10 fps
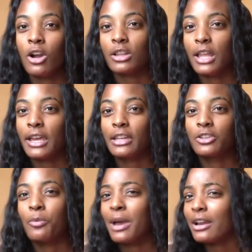are like,
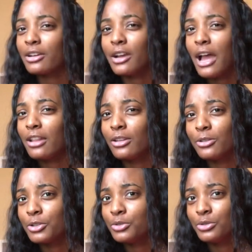no matter how
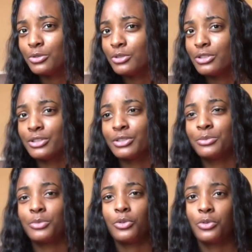long you knew
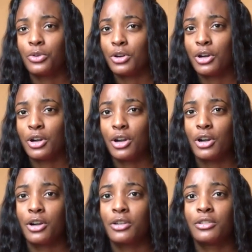them
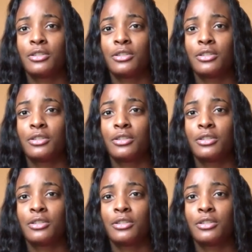or